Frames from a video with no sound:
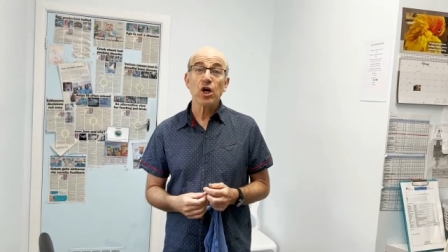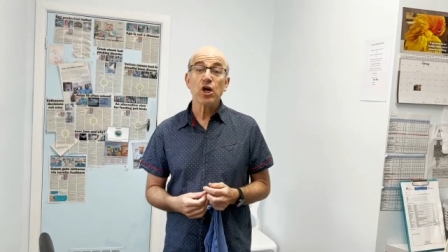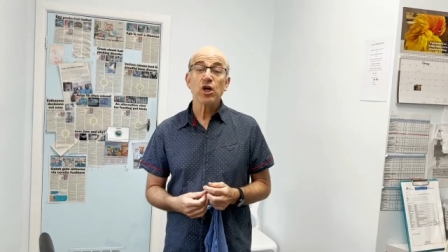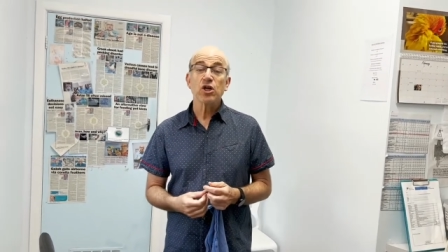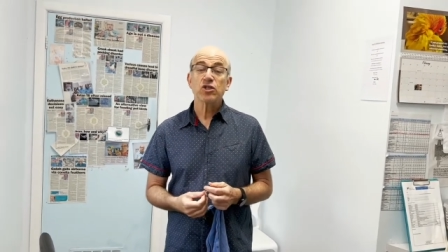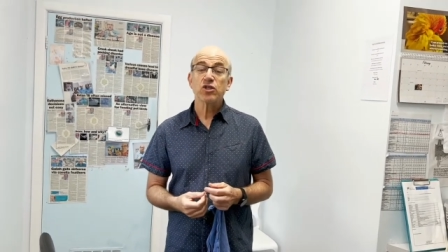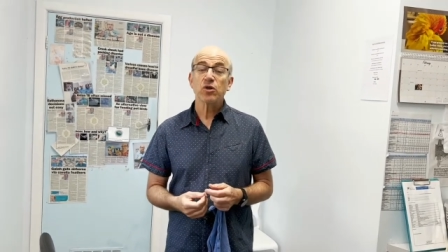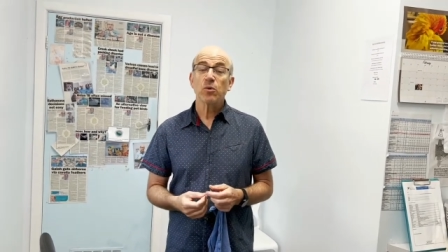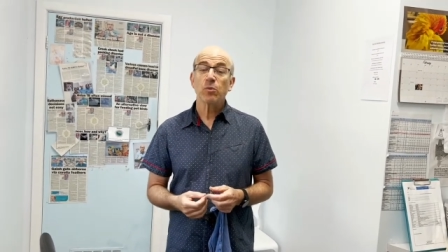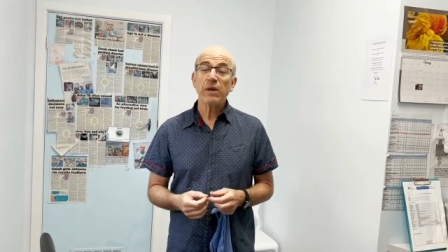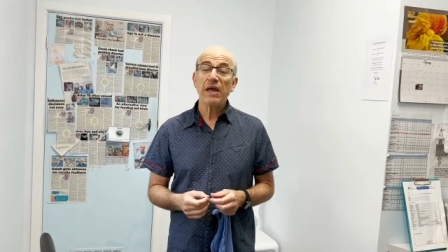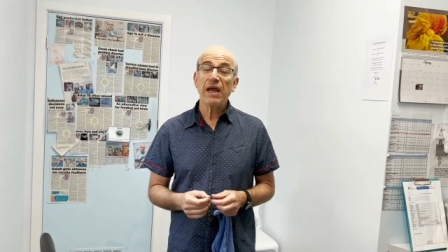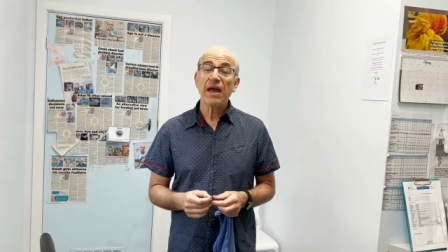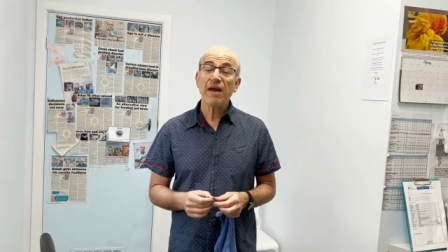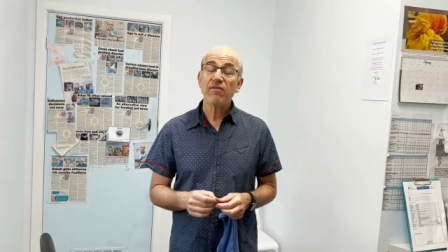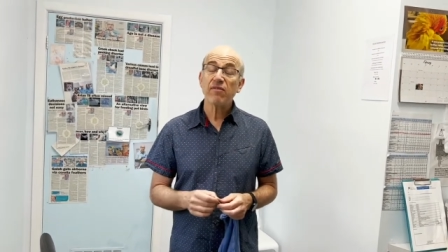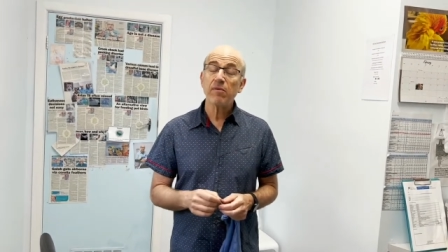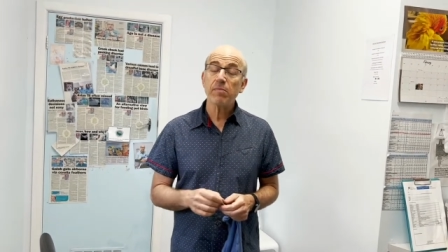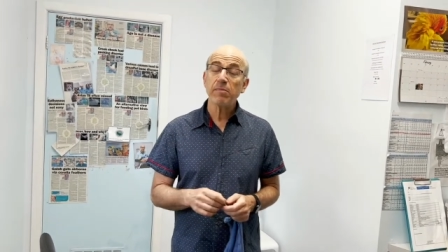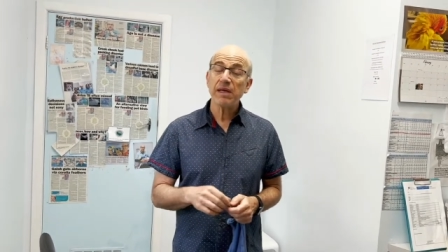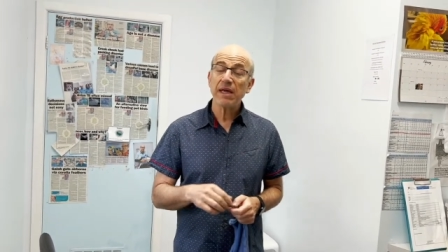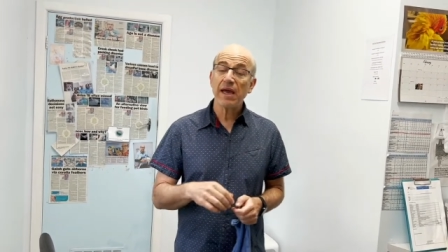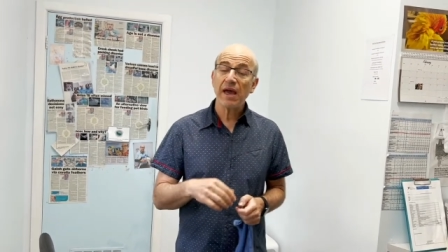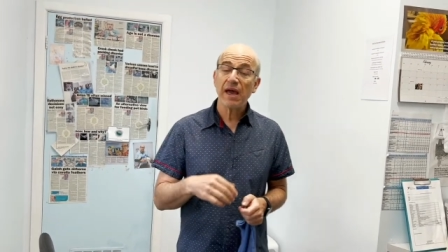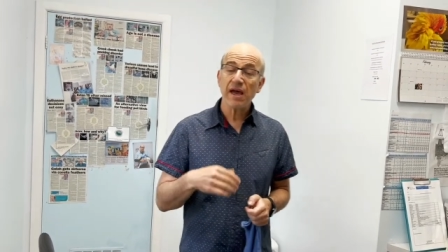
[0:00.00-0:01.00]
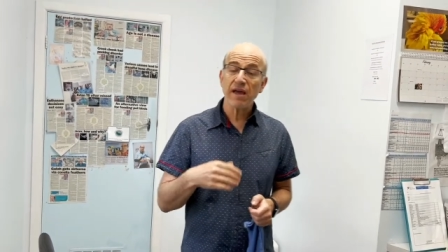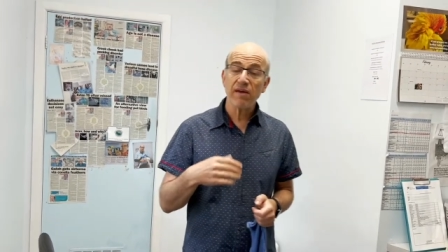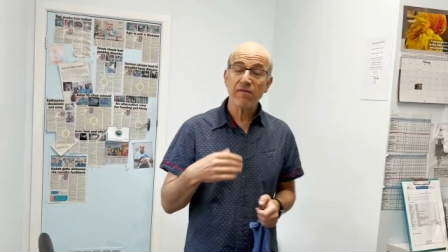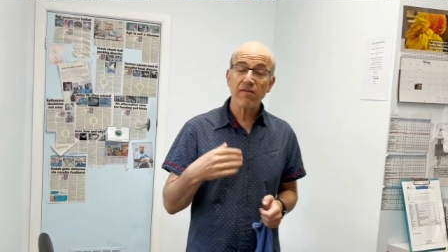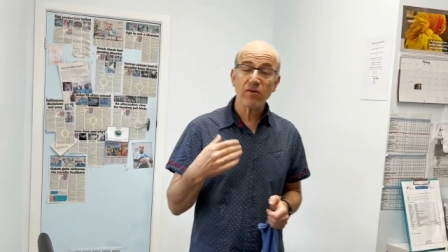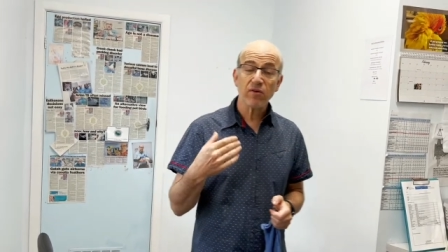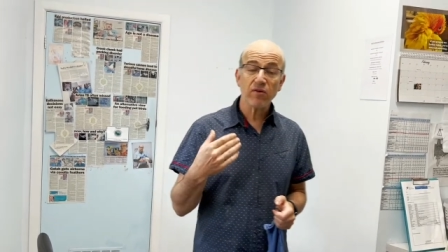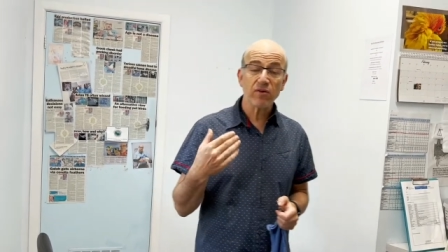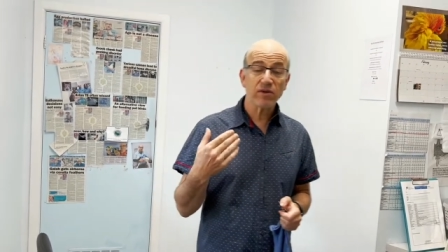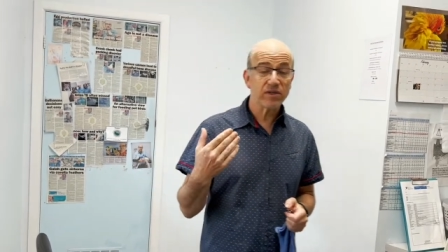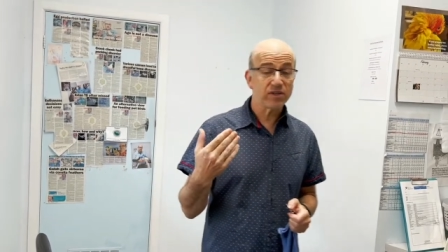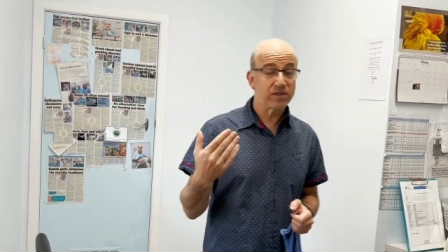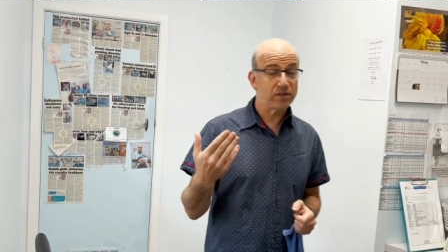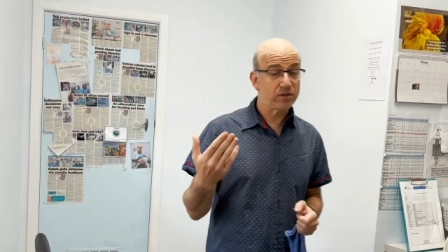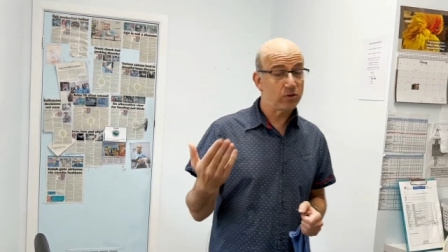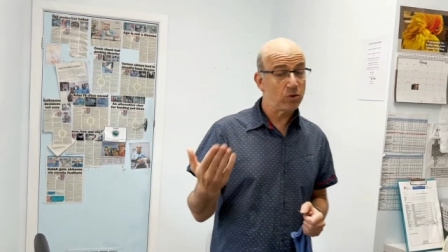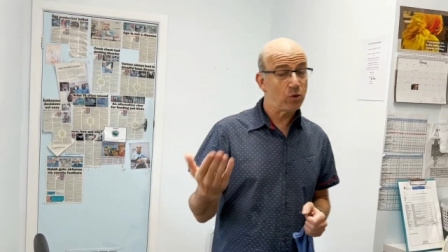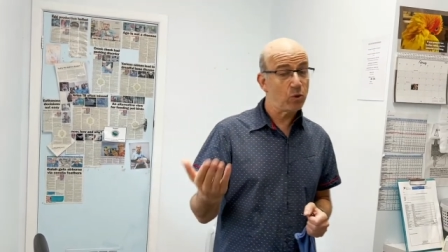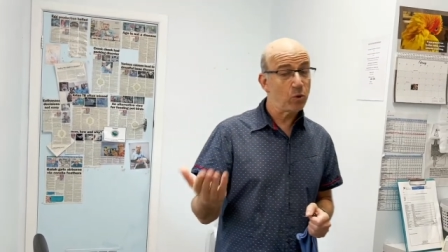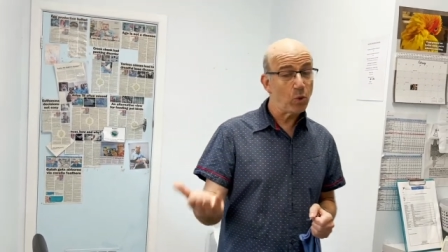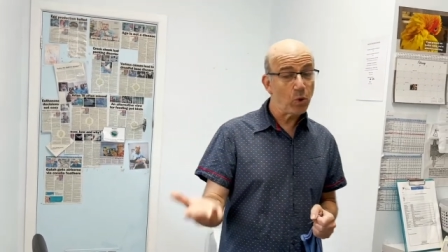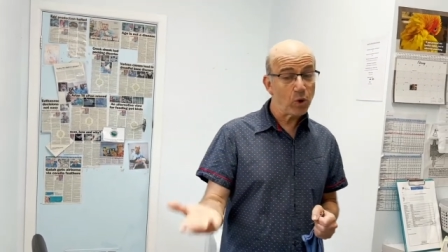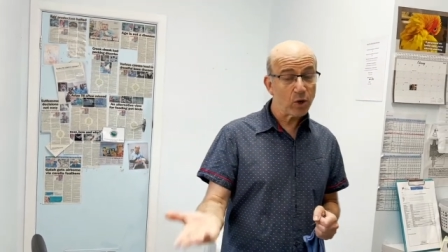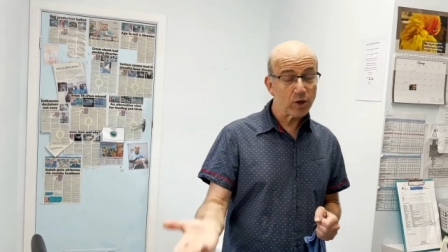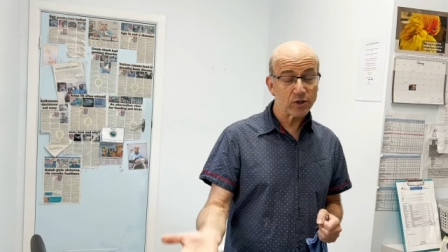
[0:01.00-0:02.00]
So we have a behaviorist who
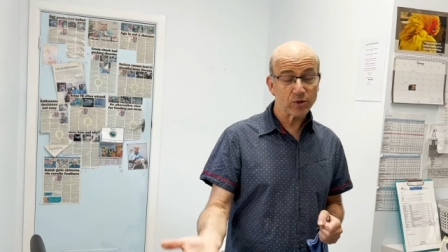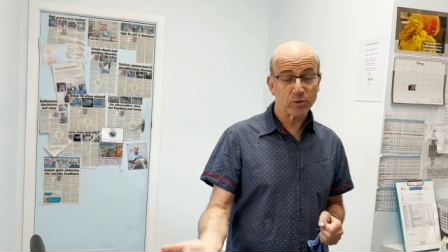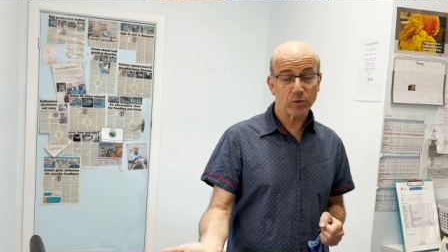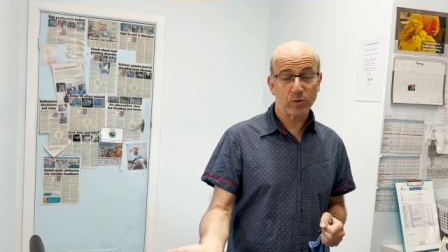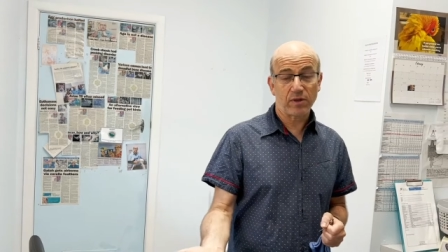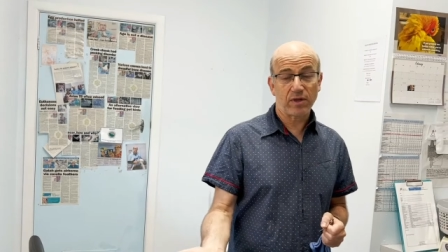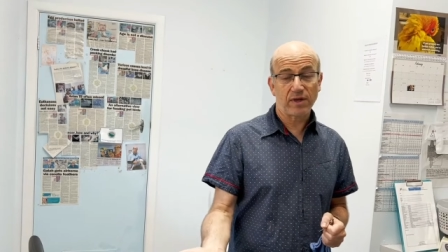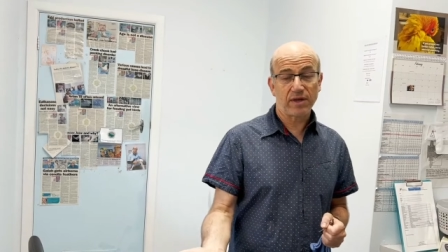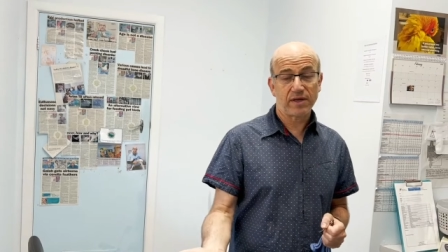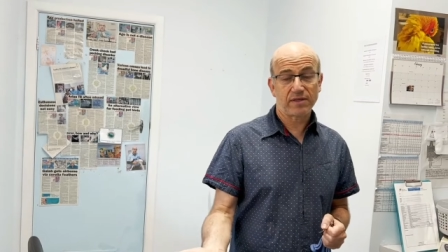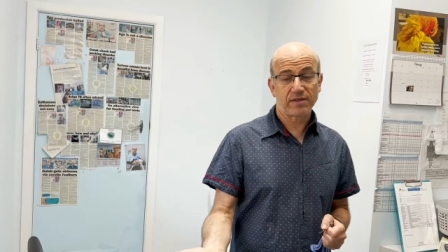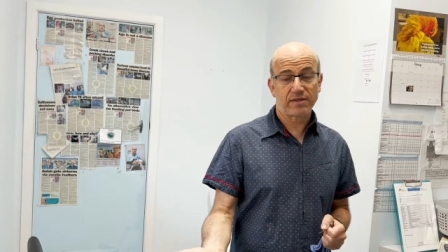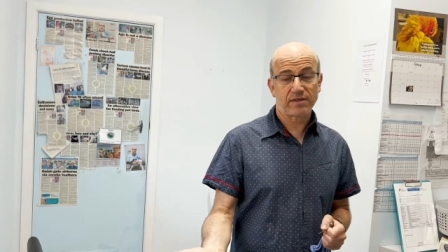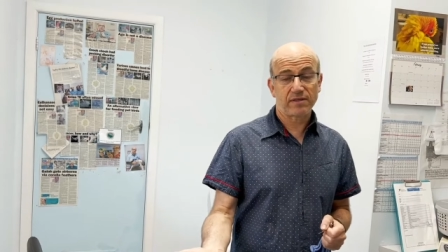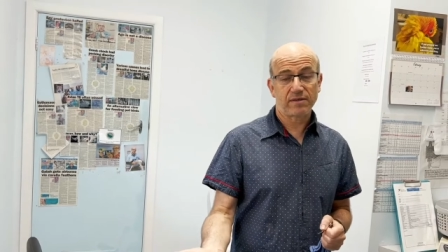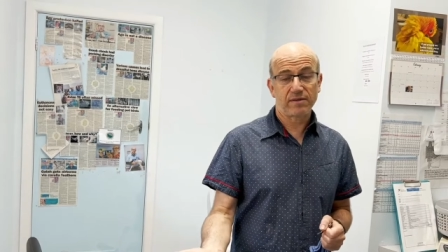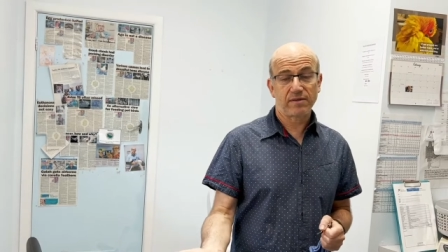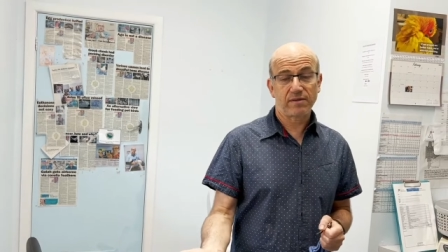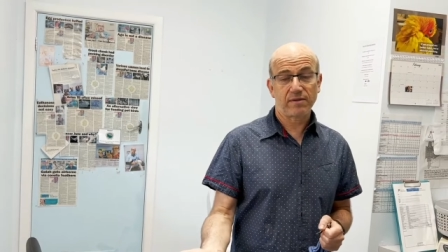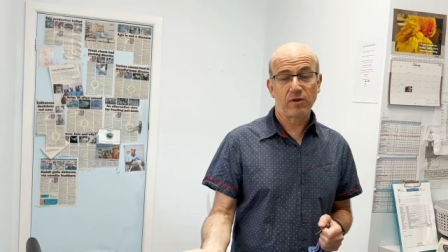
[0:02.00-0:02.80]
works with us.